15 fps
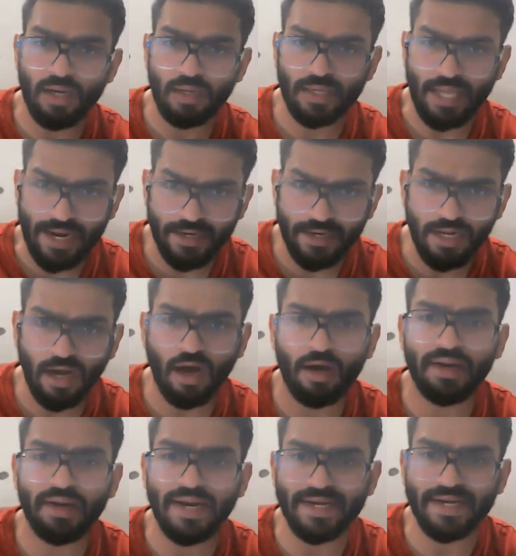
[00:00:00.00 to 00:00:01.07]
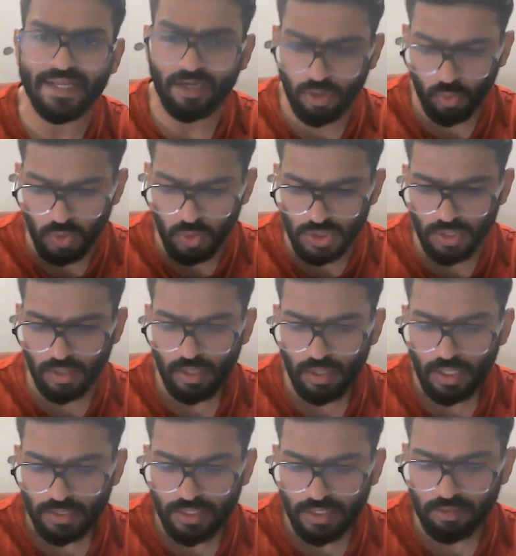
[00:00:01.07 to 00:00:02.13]
Canada are getting closer.
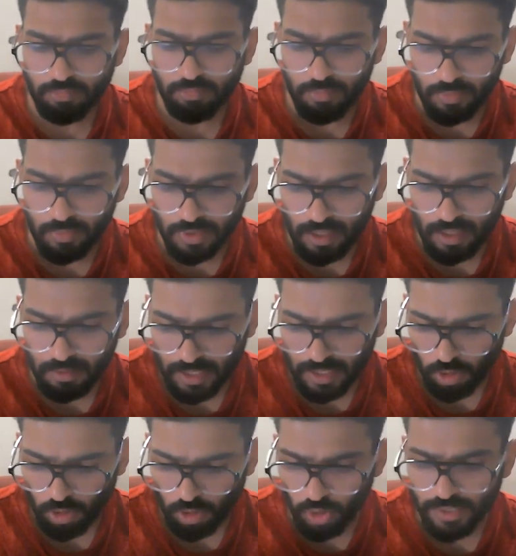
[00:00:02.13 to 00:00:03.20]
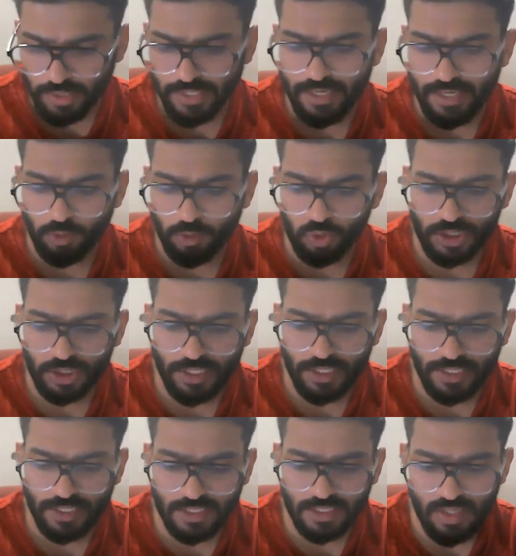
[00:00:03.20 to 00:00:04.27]
That they're already
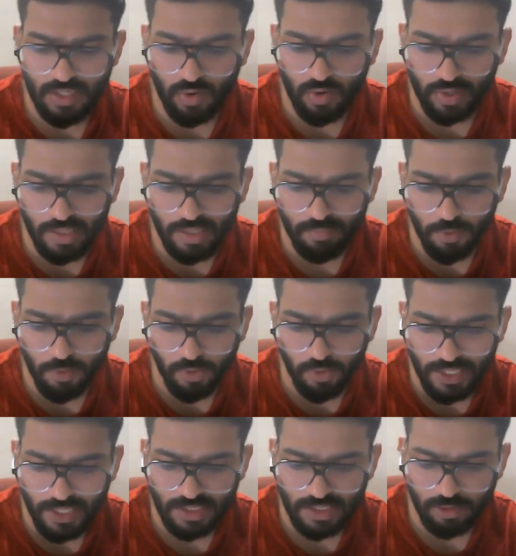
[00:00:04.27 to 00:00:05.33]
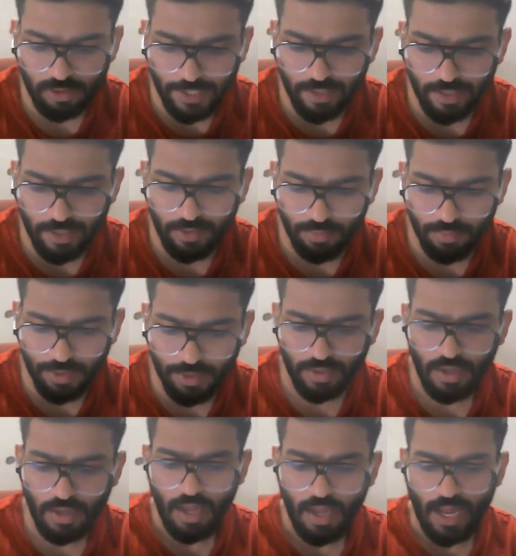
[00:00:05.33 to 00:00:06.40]
negotiating this early progress trade agreement,
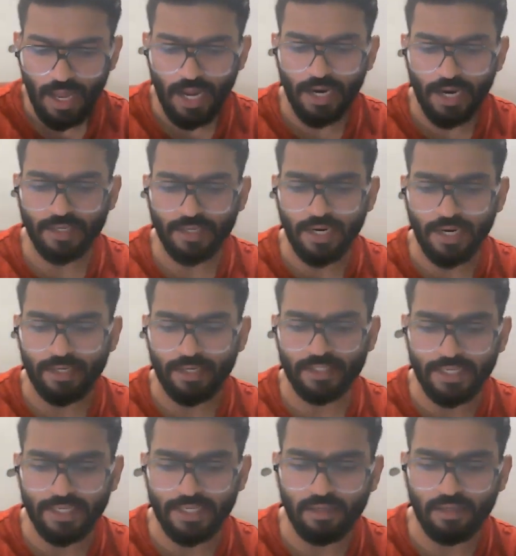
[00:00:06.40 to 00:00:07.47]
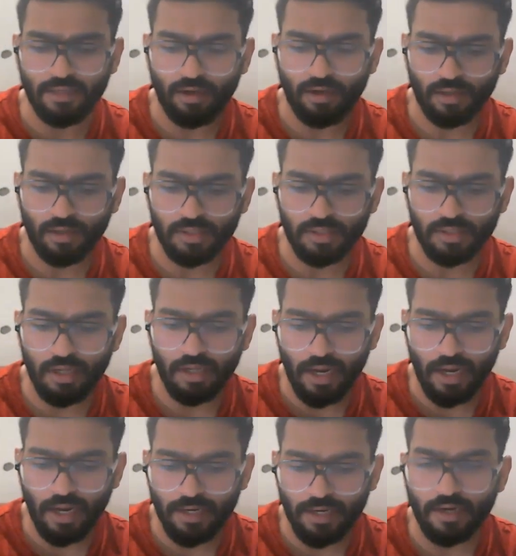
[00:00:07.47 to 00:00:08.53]
and then
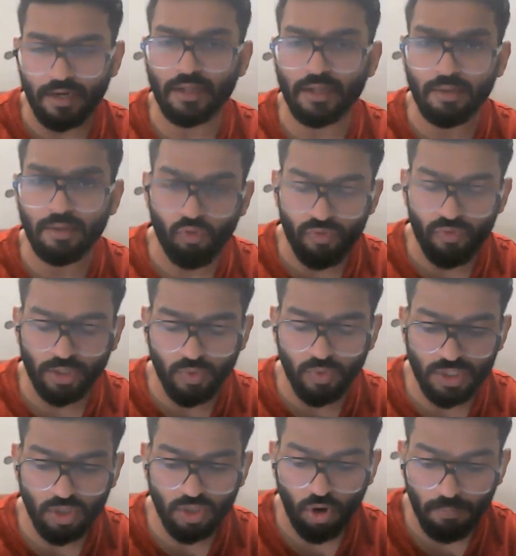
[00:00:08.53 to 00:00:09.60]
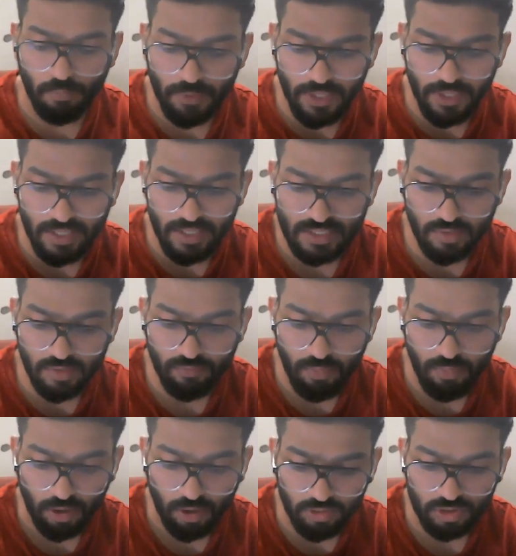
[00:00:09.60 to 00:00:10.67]
they're moving towards a comprehensive
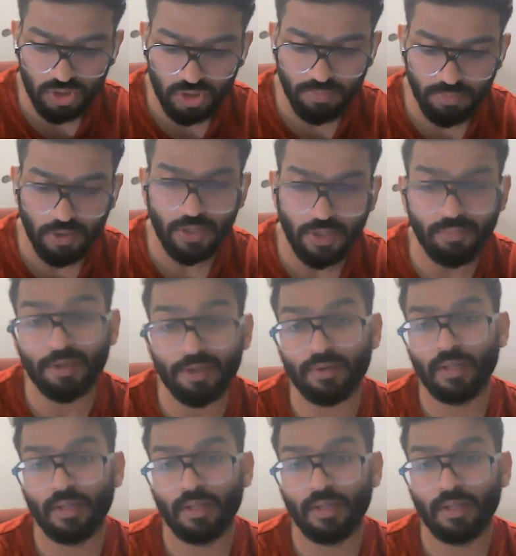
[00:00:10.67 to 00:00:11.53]
partnership agreement.